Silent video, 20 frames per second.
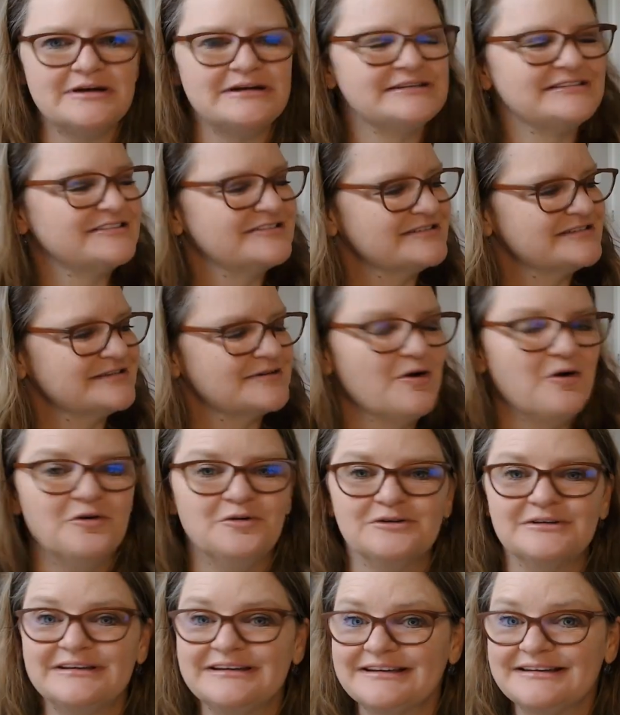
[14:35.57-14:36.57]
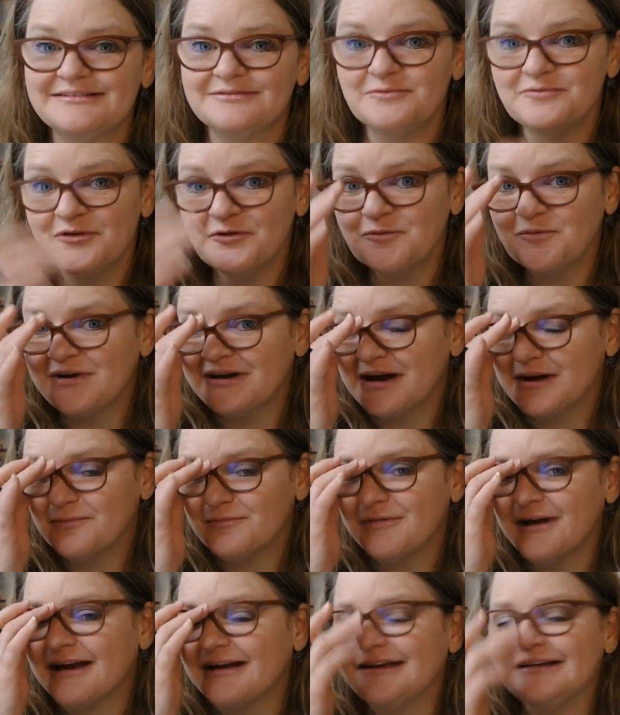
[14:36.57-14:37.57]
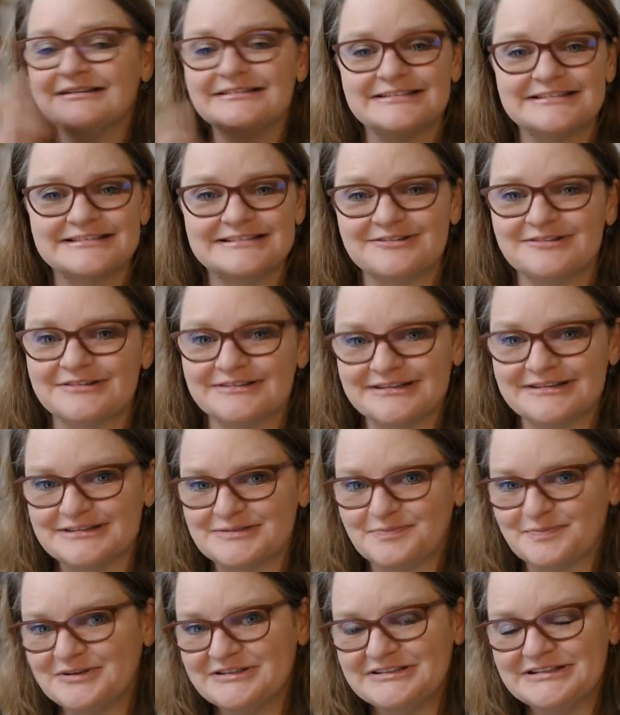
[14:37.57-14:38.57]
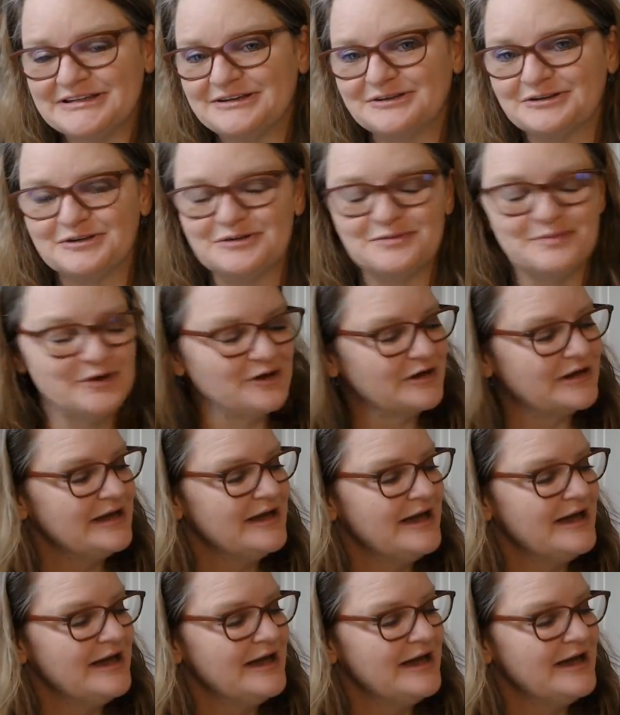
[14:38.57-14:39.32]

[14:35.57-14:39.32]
It's just holding it for when I'm ready to start this particular book.